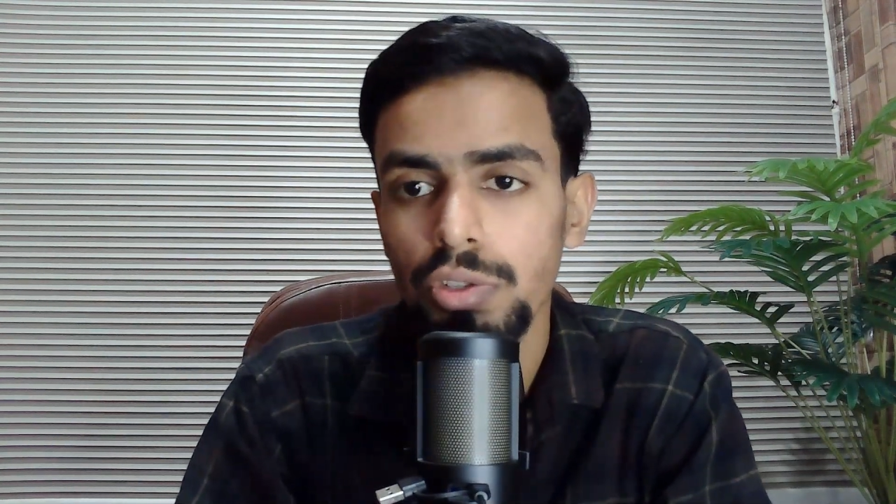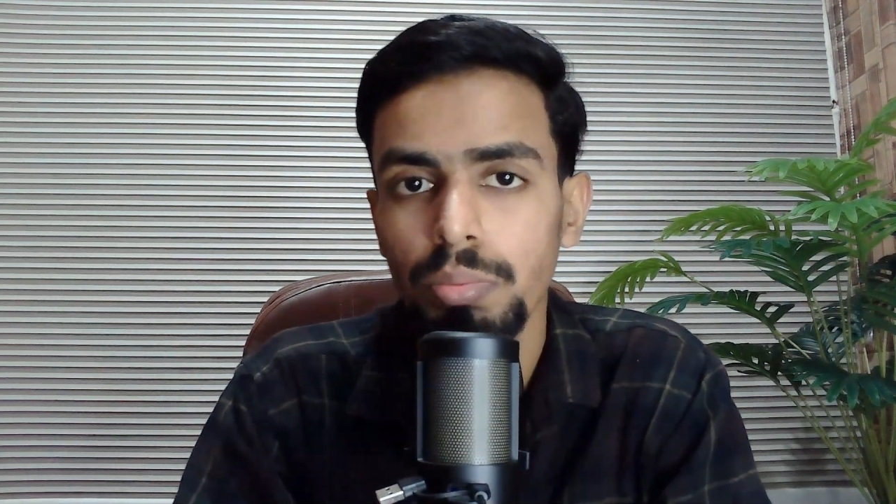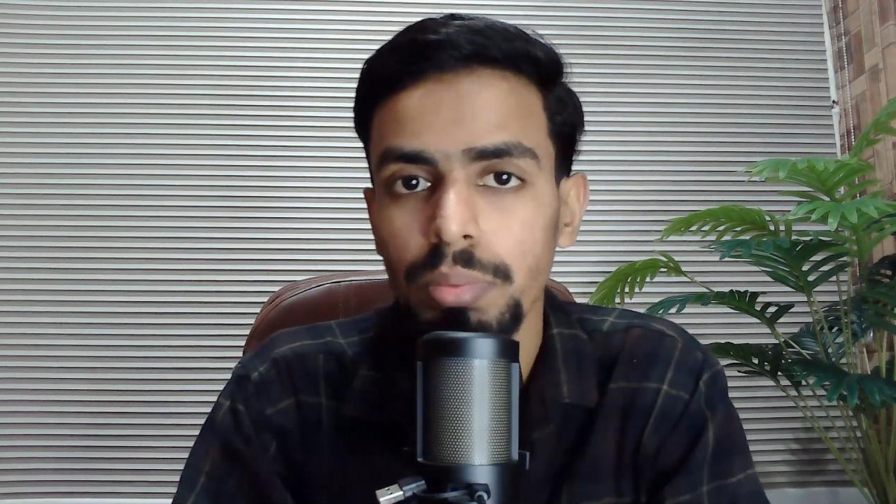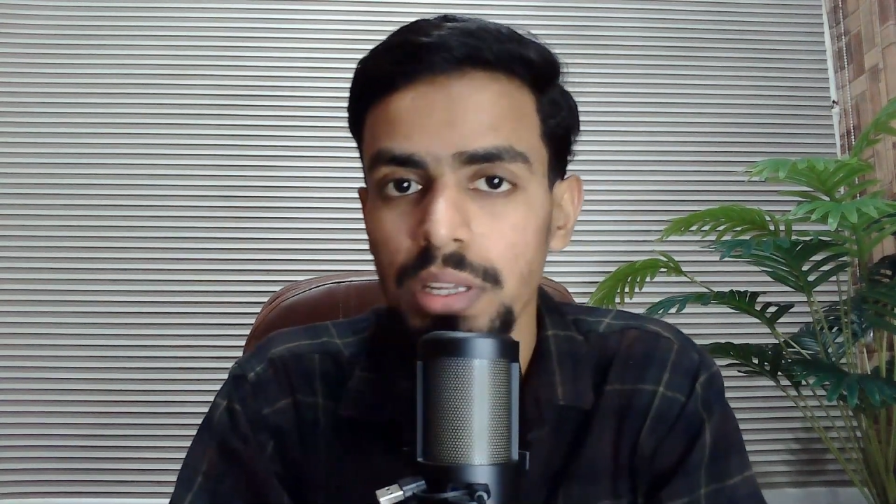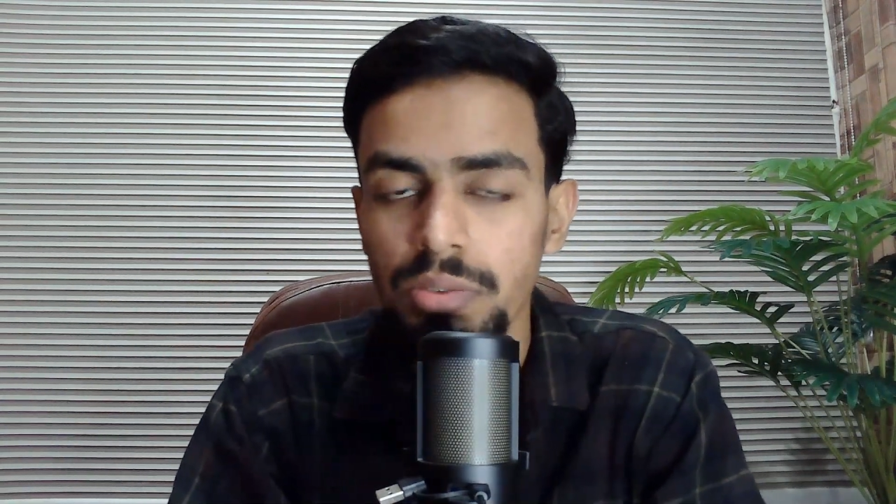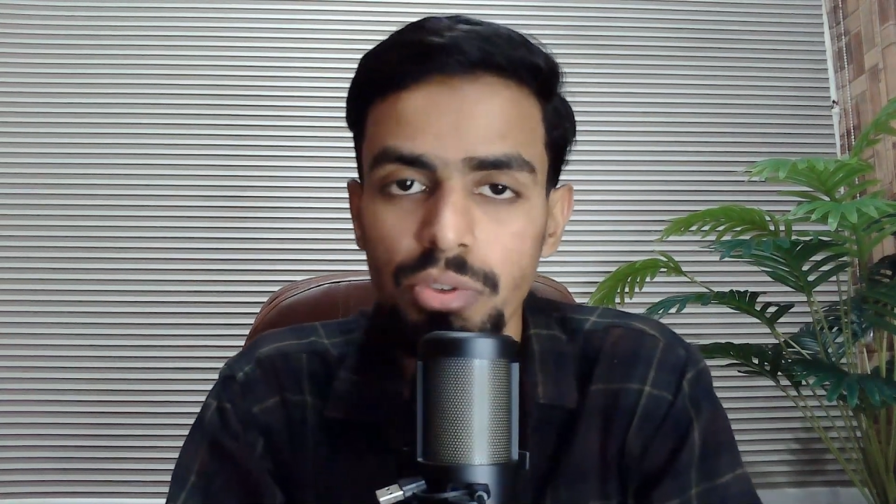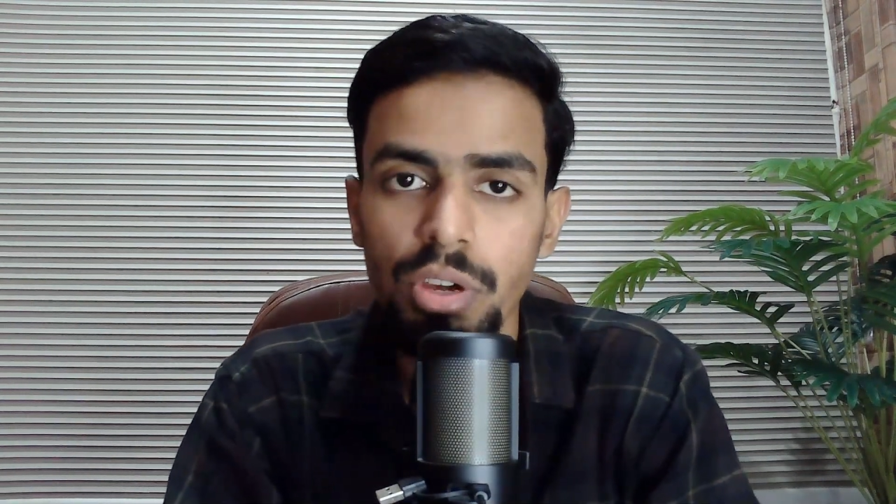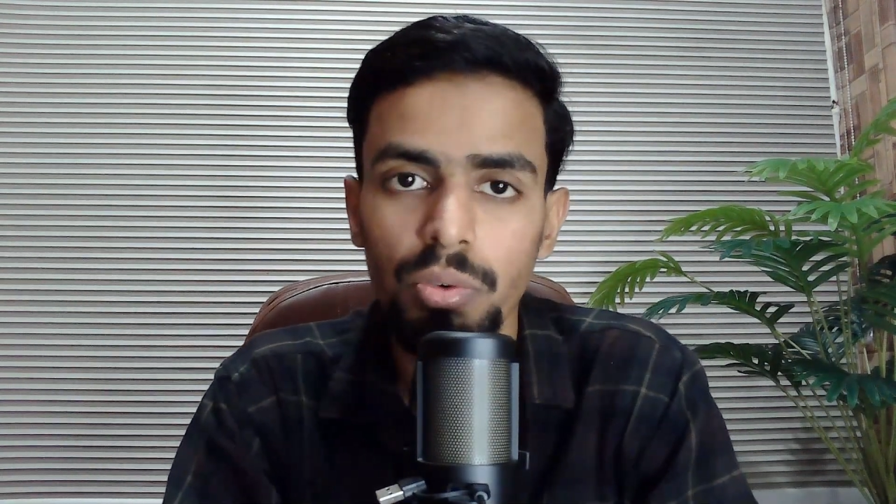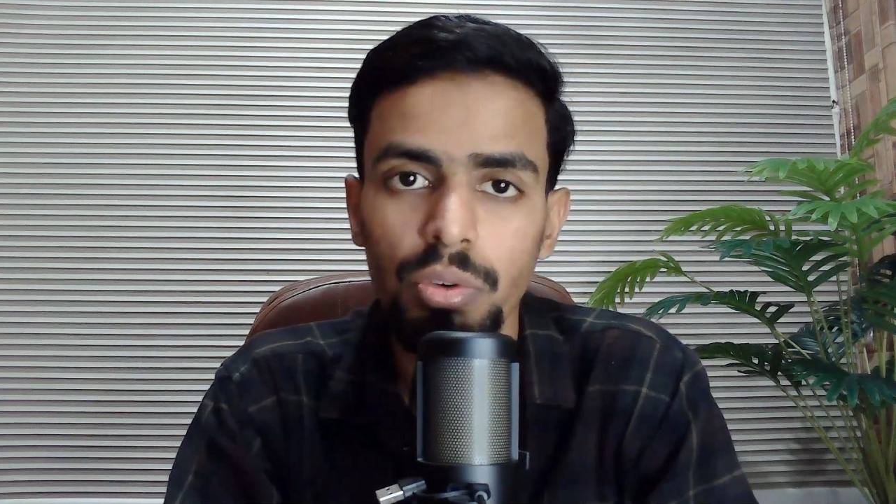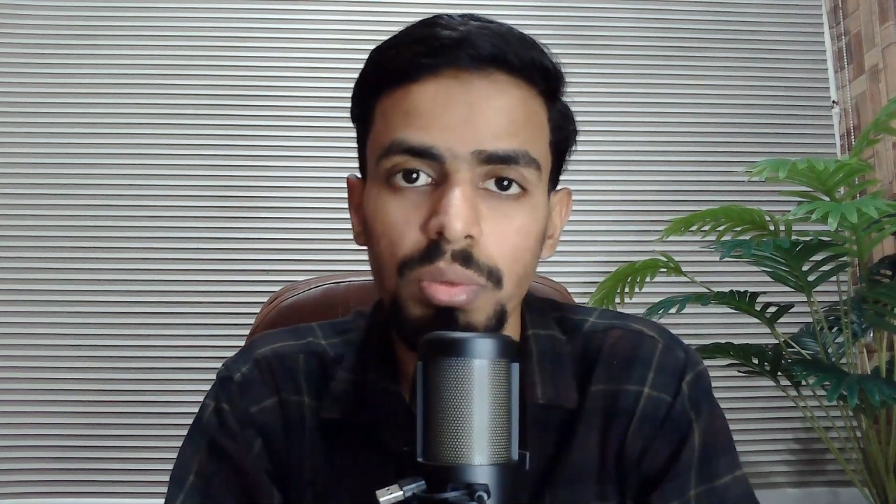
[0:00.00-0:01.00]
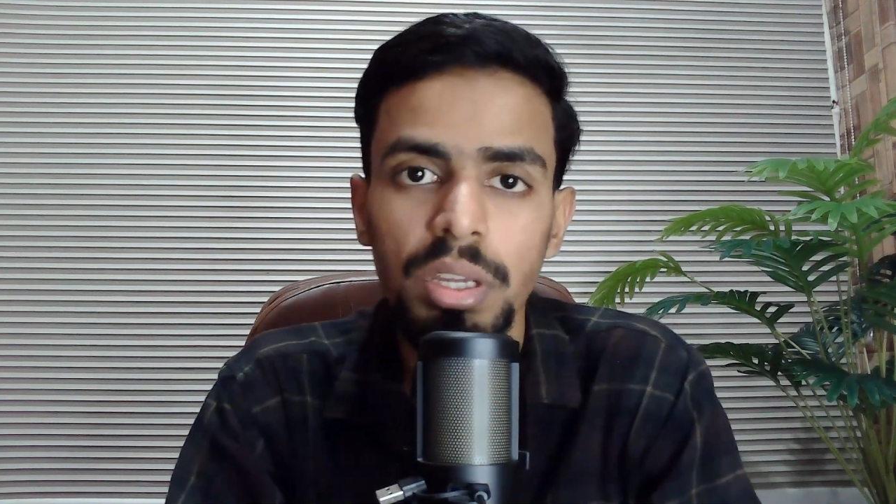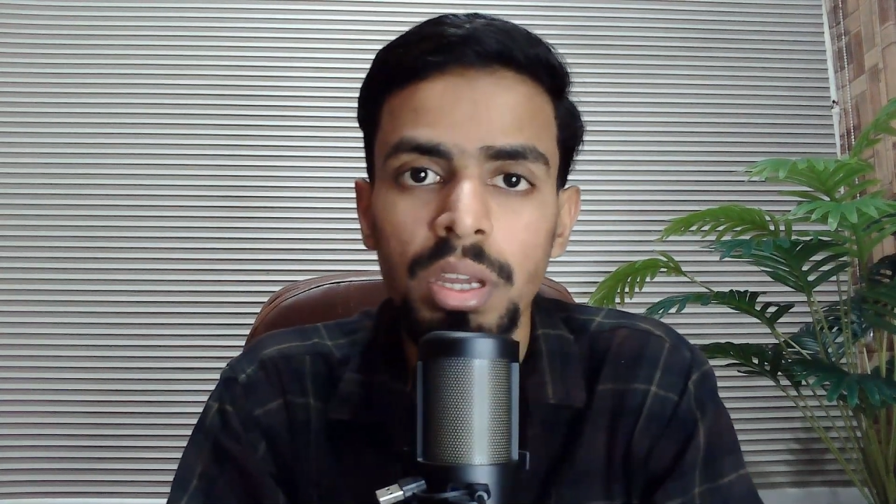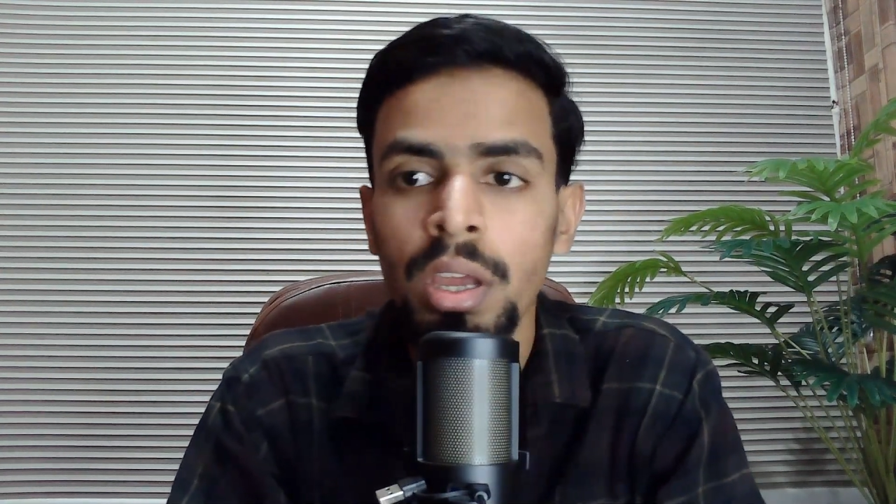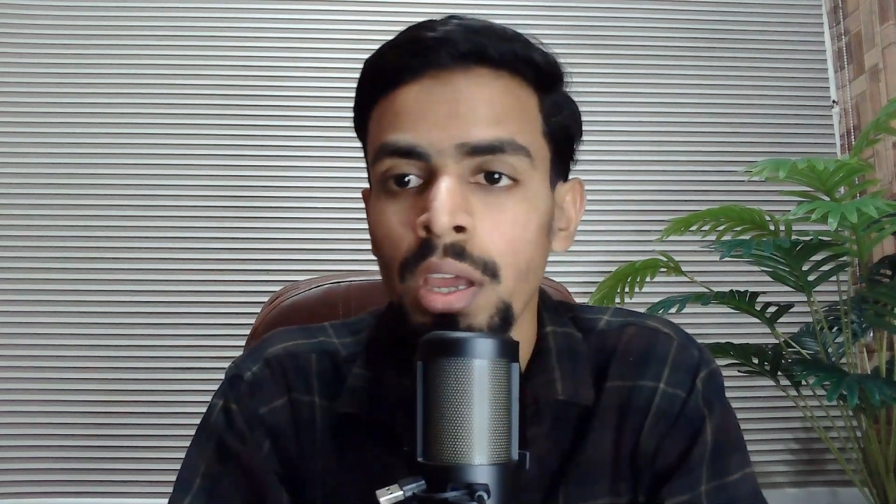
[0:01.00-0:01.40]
so please reach out to me